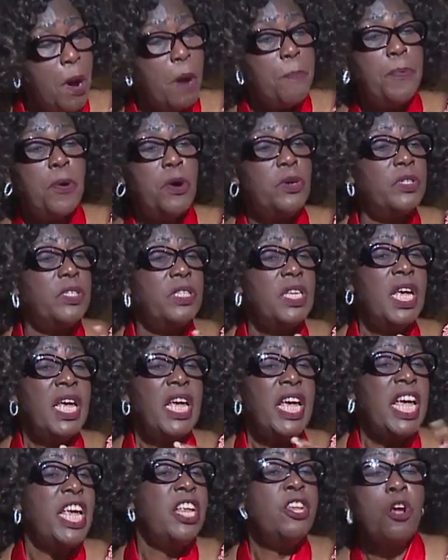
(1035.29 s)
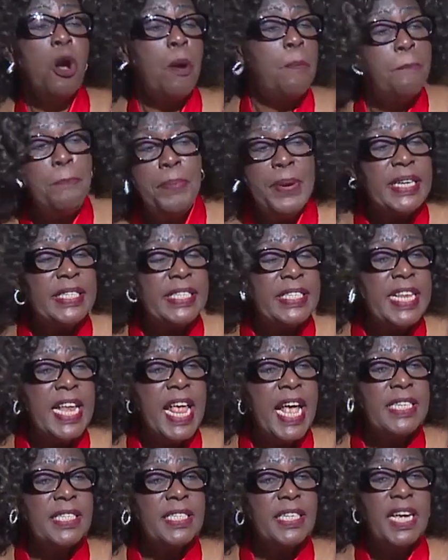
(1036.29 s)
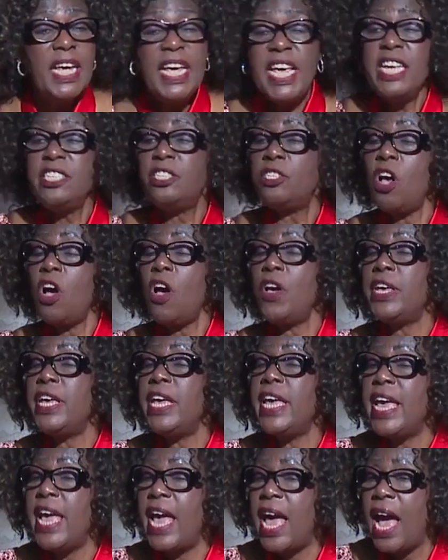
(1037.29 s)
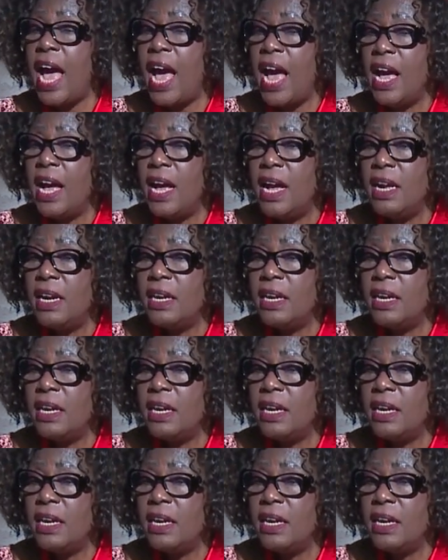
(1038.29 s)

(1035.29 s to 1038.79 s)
Purpose in your business. It's all here.